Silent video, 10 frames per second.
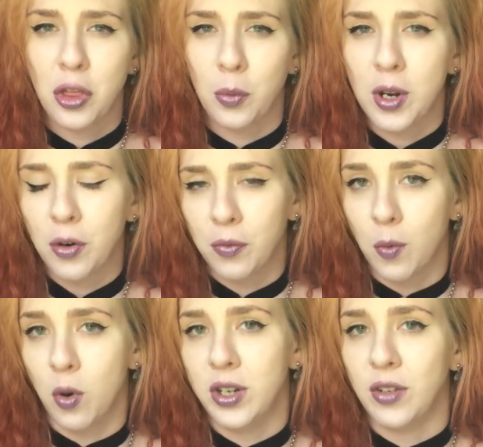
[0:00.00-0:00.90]
3 or
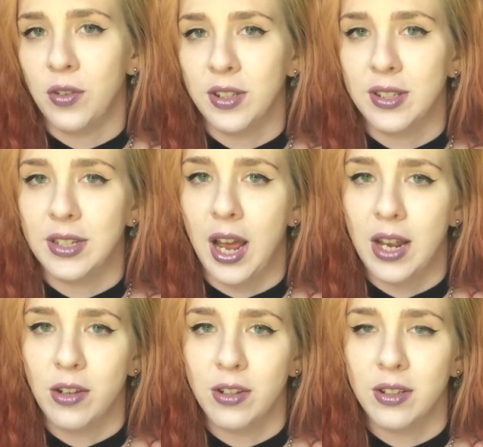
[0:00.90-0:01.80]
4 different
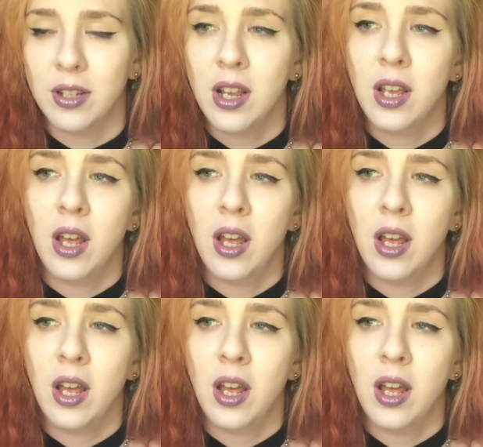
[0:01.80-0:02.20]
styles.